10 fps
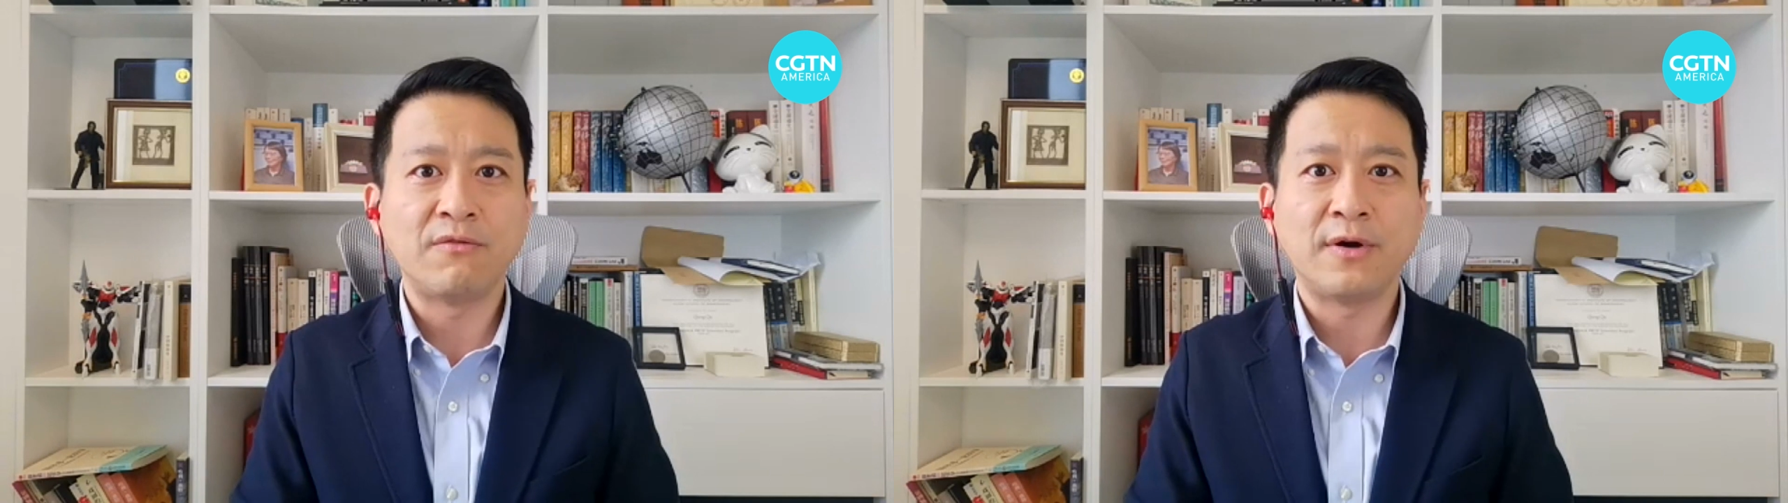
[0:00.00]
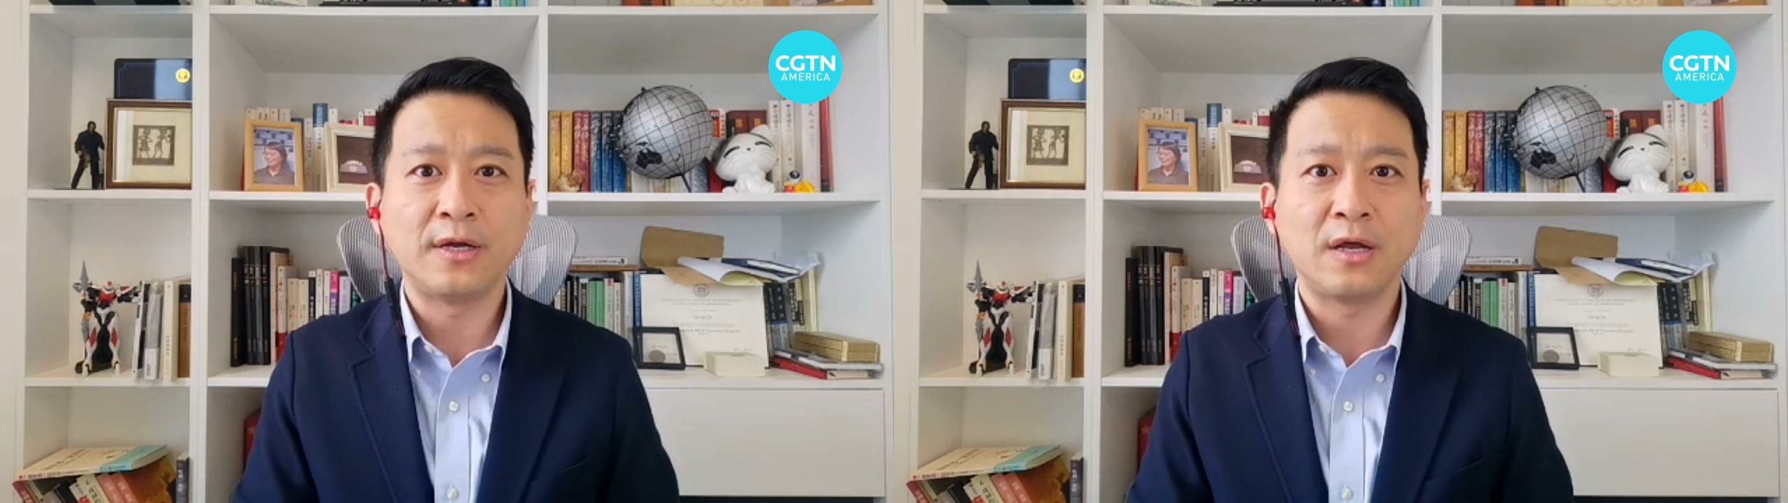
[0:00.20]

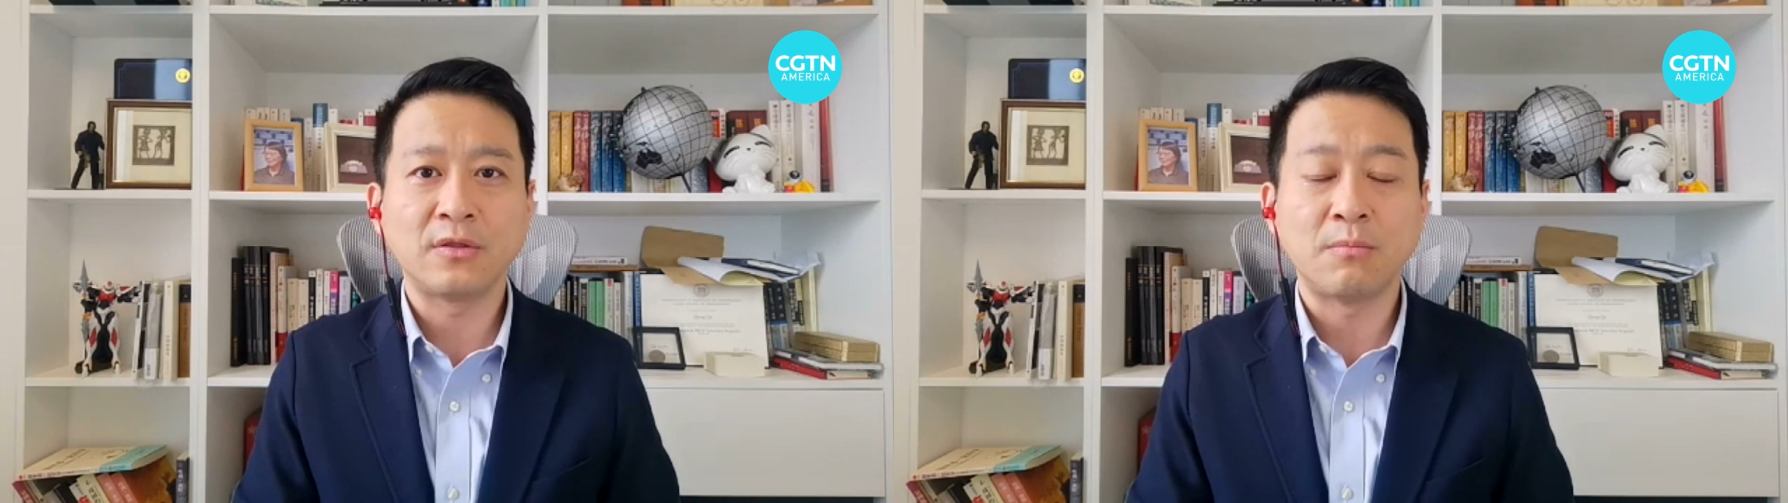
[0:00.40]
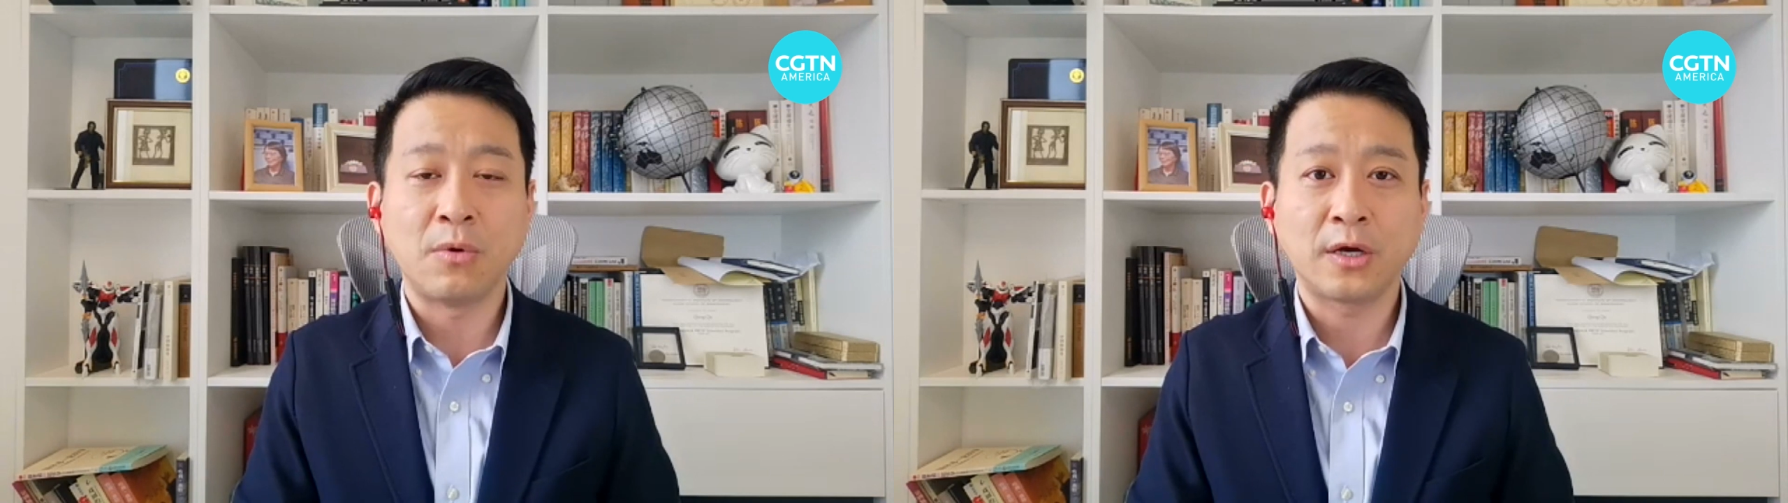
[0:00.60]
find out
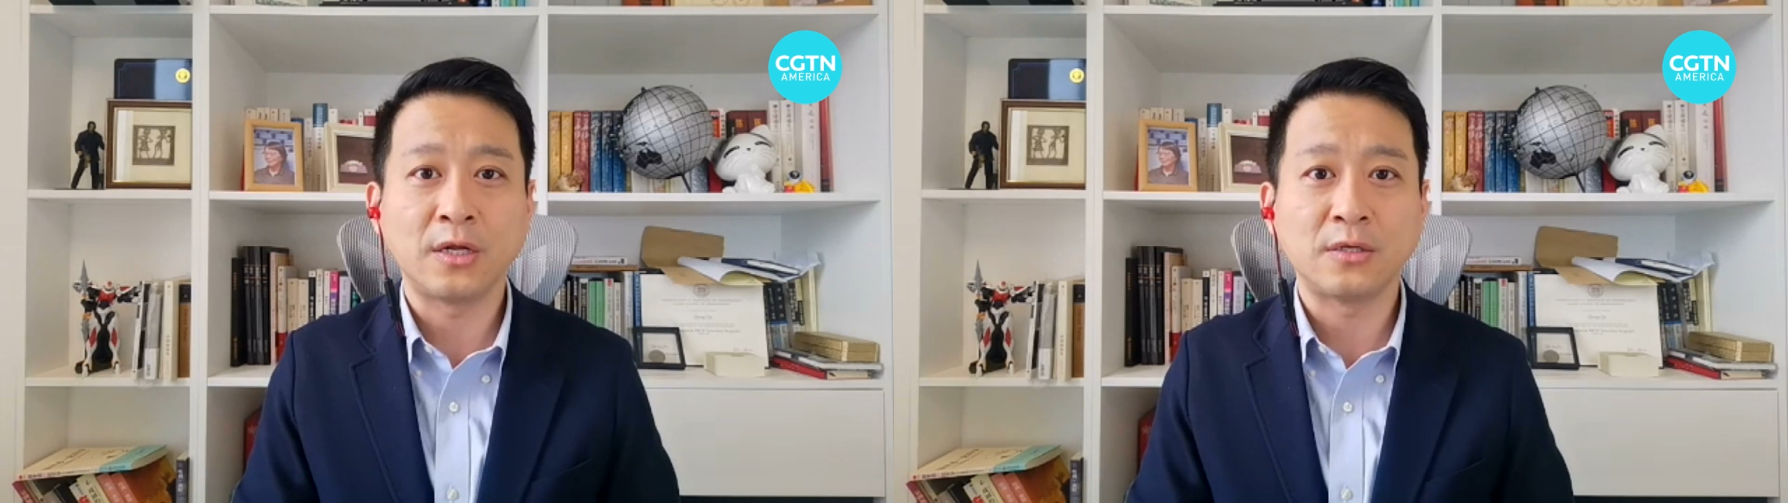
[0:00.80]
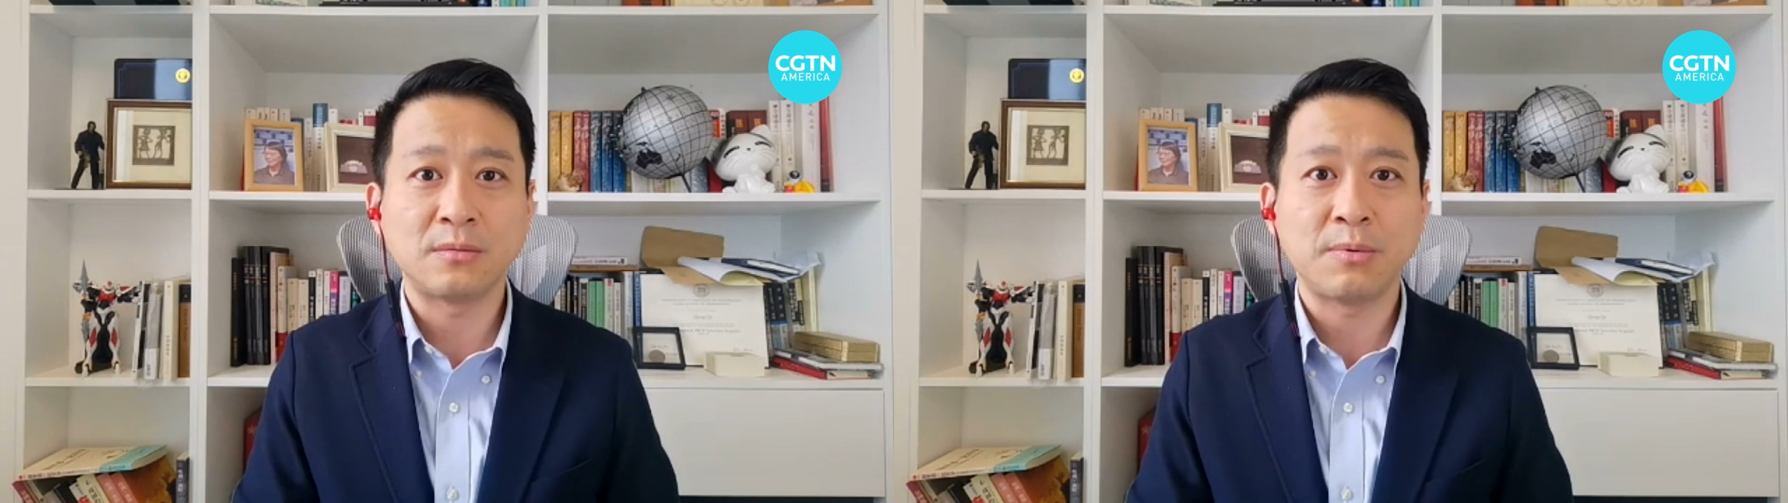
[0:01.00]
the market
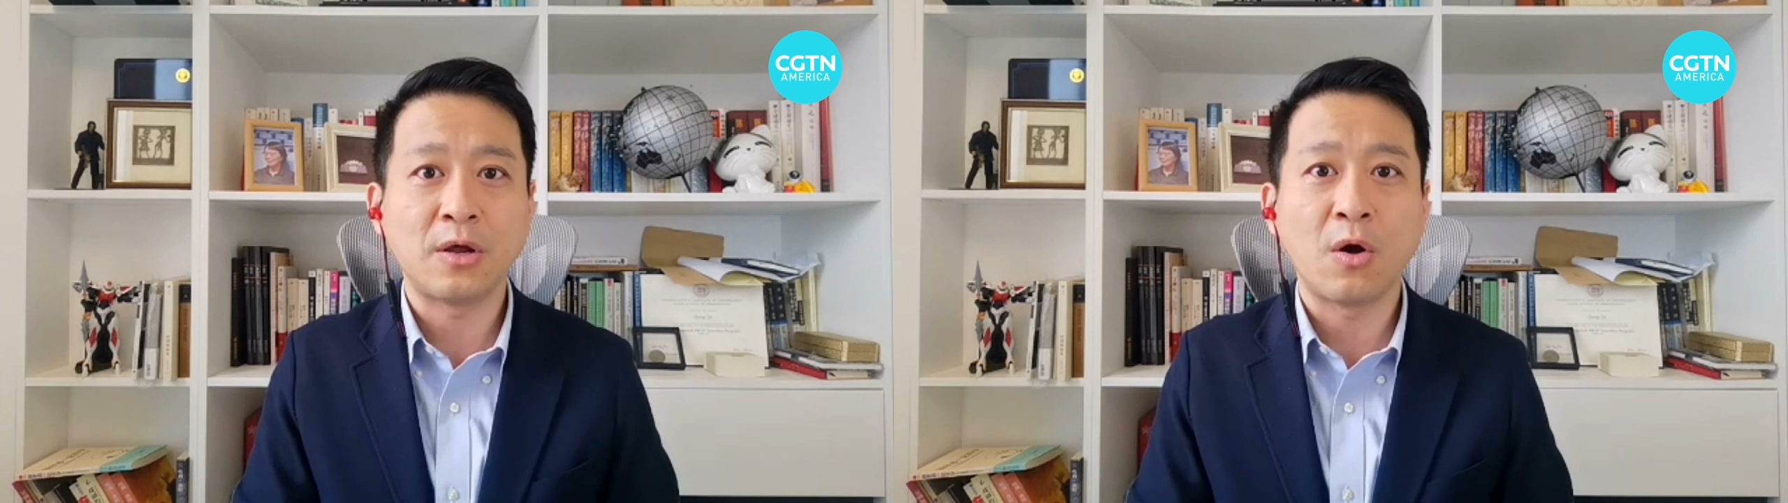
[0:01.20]
has been